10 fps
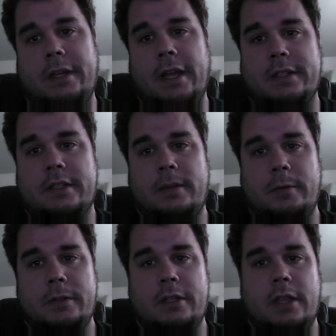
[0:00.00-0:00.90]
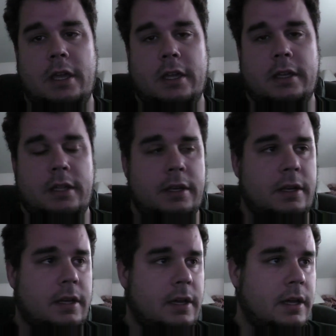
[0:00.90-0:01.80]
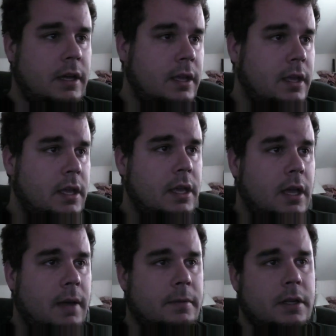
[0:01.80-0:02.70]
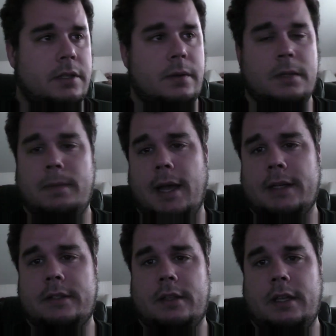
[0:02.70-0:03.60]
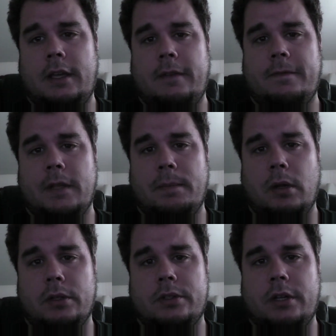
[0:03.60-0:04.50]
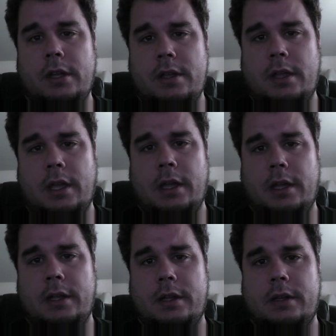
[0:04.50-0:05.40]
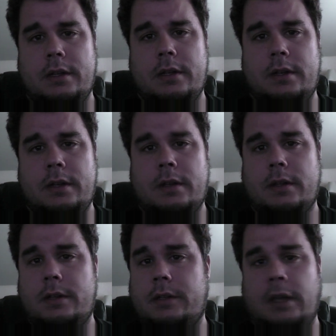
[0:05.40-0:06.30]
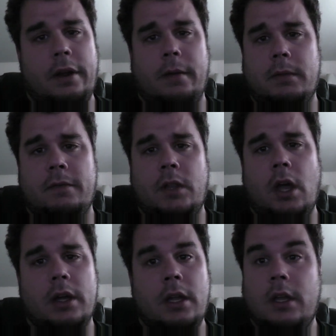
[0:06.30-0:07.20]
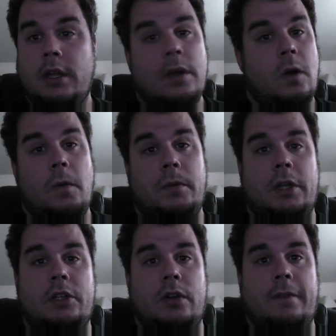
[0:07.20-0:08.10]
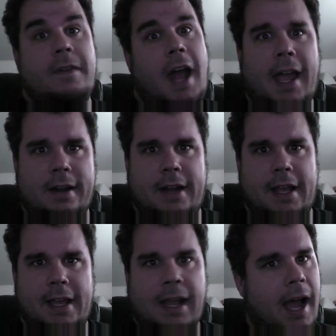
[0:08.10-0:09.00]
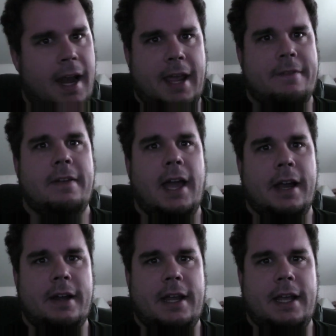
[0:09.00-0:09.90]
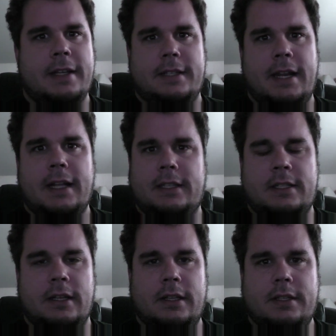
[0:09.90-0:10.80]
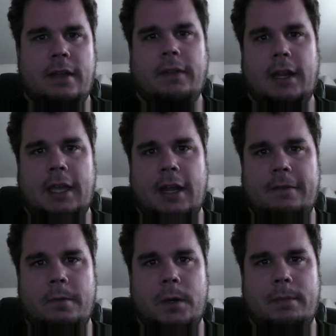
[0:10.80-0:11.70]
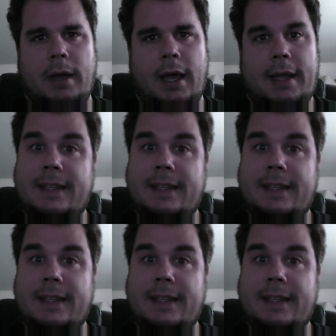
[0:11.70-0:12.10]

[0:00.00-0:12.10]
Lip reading: you guys can tell me what you think, and I'm going to switch back to the Flip Ultra and can carry on with the vlog. Hope you enjoyed Flyer Day. I like Flyer Day because then I get to see all the stuff that I can't afford to buy.